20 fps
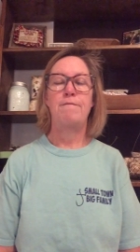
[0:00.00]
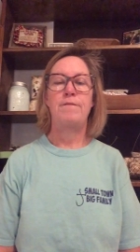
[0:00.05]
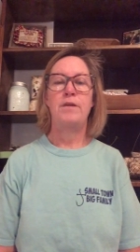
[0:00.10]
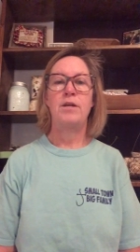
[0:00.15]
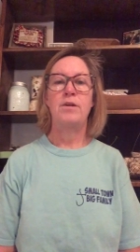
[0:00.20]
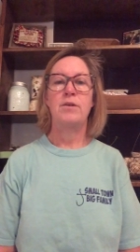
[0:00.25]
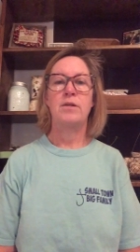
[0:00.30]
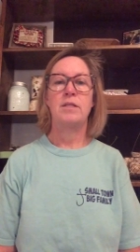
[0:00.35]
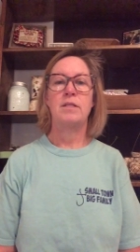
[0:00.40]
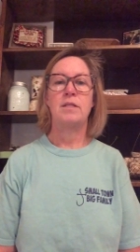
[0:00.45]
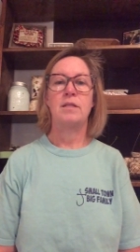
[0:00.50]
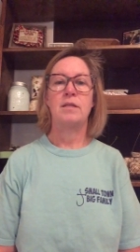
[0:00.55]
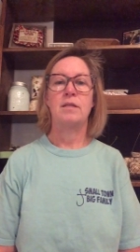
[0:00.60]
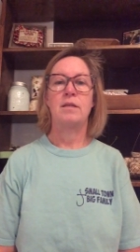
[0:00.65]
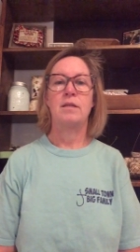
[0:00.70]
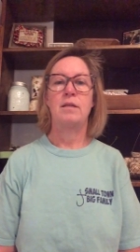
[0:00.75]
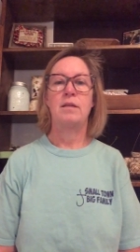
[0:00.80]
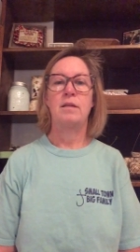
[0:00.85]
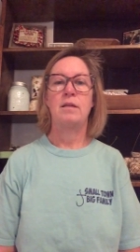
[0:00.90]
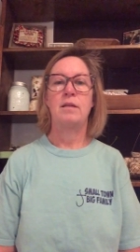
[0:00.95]

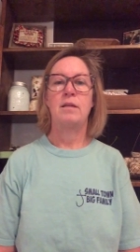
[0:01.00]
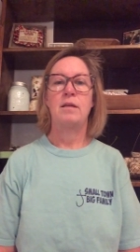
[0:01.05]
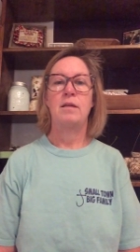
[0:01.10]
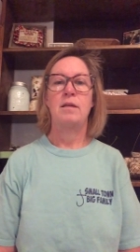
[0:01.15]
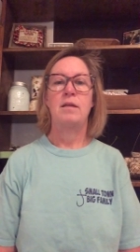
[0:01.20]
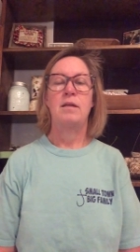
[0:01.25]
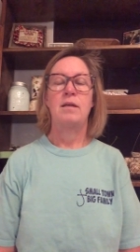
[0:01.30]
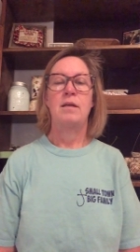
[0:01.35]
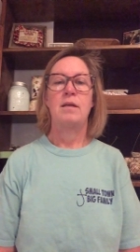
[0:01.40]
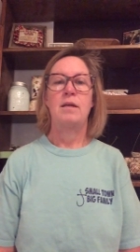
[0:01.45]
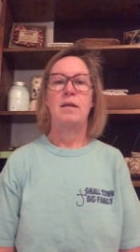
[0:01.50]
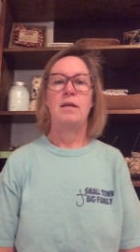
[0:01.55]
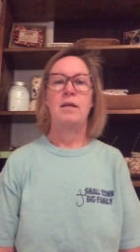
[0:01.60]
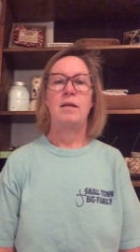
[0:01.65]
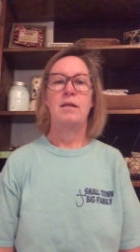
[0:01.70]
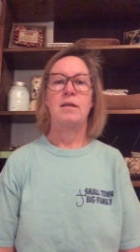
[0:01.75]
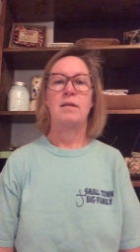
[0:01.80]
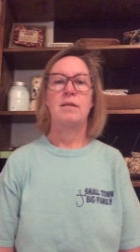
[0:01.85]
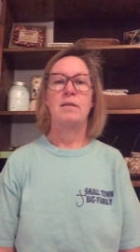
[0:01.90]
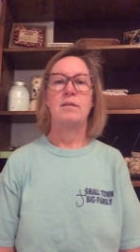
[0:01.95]
ferritin
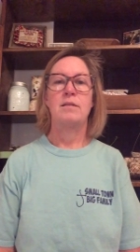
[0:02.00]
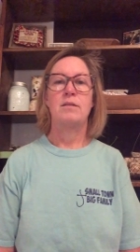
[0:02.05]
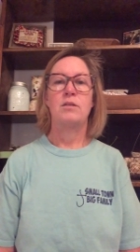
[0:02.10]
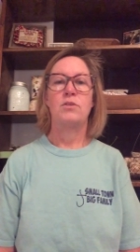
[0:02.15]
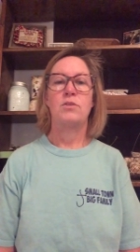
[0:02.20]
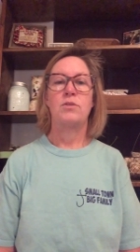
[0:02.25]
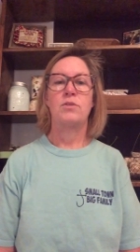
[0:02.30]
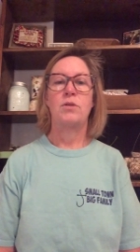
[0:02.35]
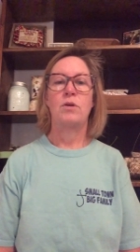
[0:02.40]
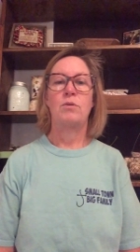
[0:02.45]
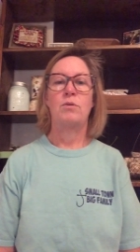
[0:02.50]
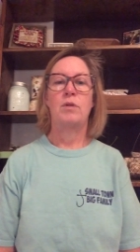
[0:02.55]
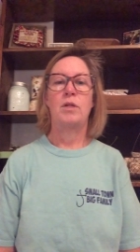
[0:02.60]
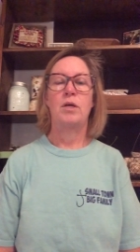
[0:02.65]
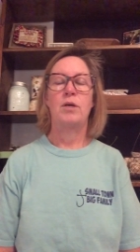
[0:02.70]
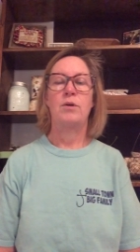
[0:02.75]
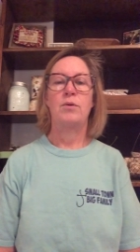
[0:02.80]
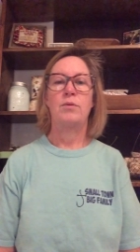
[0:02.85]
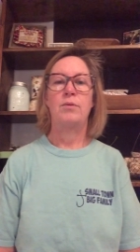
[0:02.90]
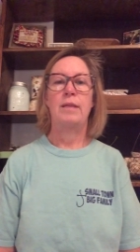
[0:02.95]
is so
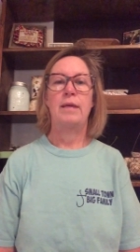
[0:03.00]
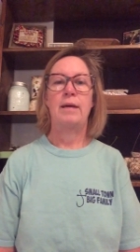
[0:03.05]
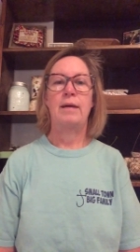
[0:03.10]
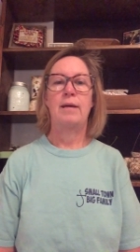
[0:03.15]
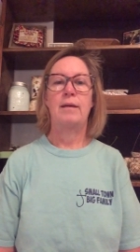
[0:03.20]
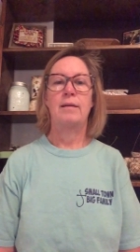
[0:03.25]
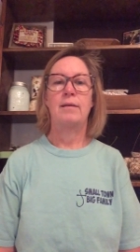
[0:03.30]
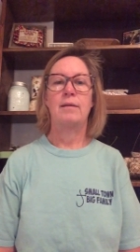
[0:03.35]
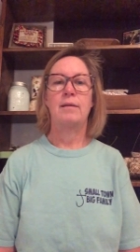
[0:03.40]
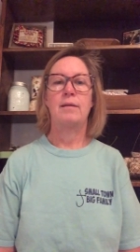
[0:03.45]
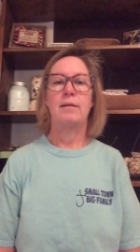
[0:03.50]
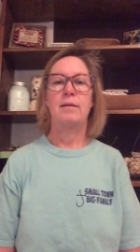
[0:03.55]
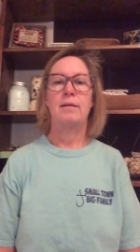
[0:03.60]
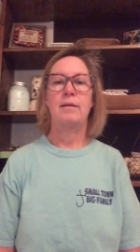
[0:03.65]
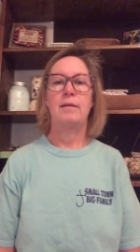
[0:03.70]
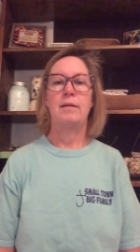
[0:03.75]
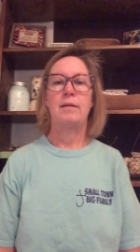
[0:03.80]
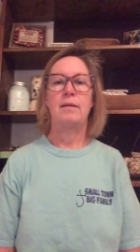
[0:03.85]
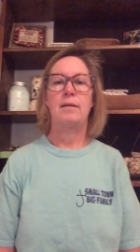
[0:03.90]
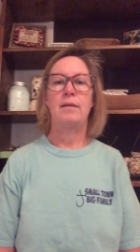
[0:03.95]
low that
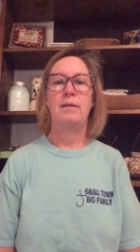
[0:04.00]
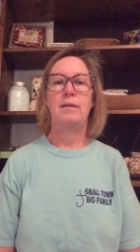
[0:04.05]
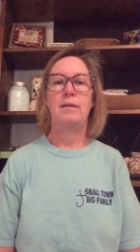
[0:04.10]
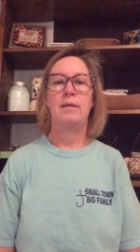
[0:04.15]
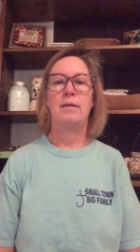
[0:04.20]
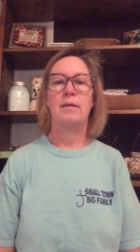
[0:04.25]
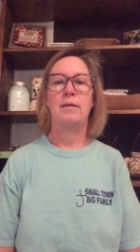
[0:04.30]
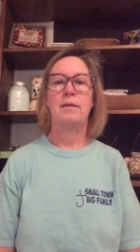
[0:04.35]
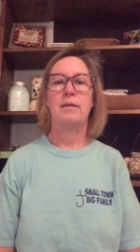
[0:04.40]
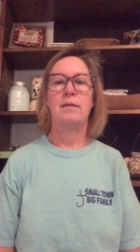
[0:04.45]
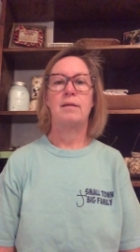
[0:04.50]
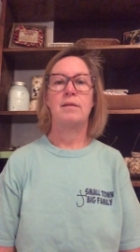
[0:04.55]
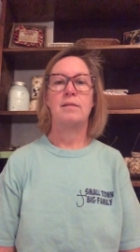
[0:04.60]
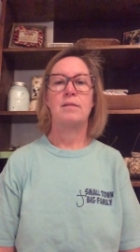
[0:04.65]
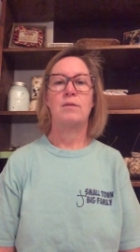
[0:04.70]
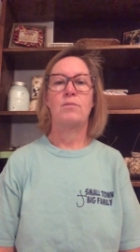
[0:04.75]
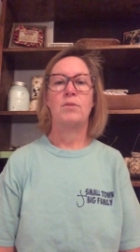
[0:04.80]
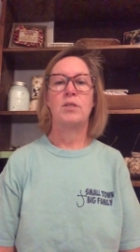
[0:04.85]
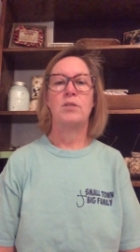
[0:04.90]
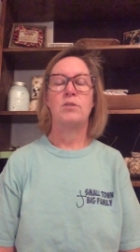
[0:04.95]
it
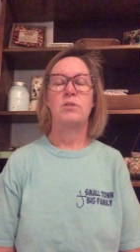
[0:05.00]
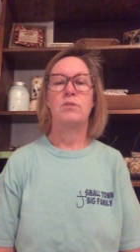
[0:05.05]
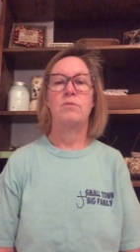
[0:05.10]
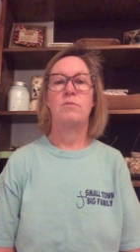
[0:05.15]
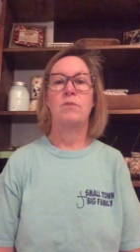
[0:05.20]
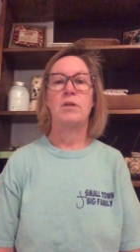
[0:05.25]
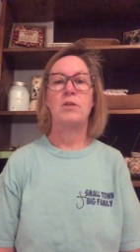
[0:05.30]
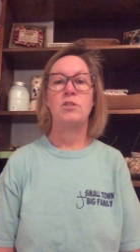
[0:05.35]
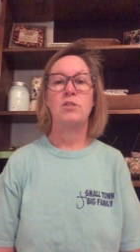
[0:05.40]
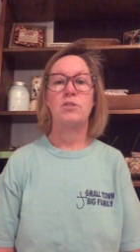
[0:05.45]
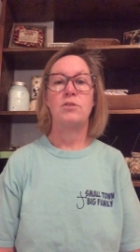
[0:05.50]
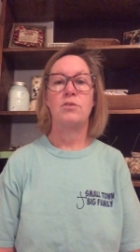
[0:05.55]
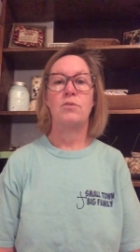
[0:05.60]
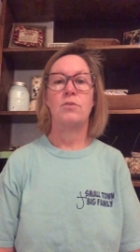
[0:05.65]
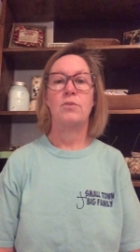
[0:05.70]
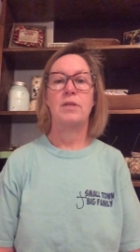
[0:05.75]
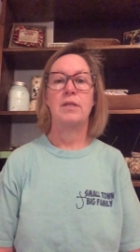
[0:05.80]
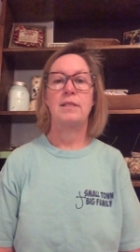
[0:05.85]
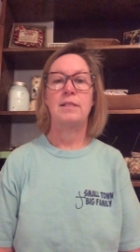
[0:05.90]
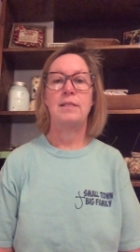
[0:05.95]
doesn't register
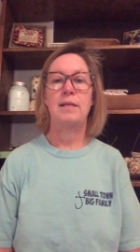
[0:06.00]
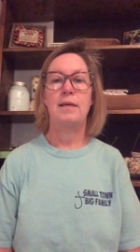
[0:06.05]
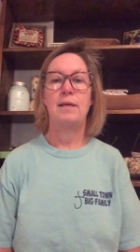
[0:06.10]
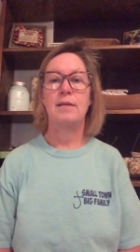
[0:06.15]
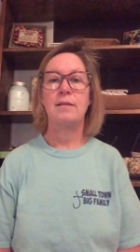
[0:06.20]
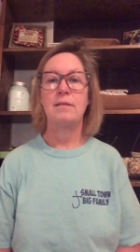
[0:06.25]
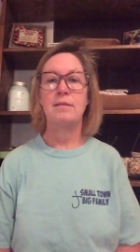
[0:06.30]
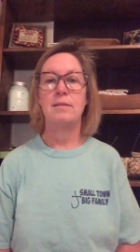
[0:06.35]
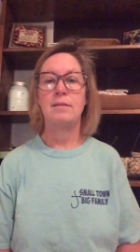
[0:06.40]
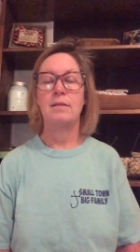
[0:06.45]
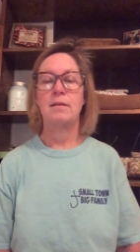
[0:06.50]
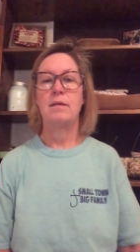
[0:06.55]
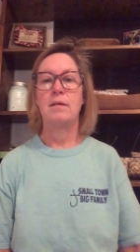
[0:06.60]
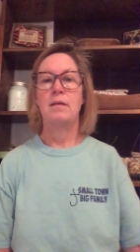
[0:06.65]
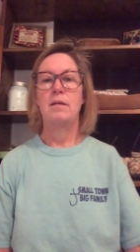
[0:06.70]
on a test.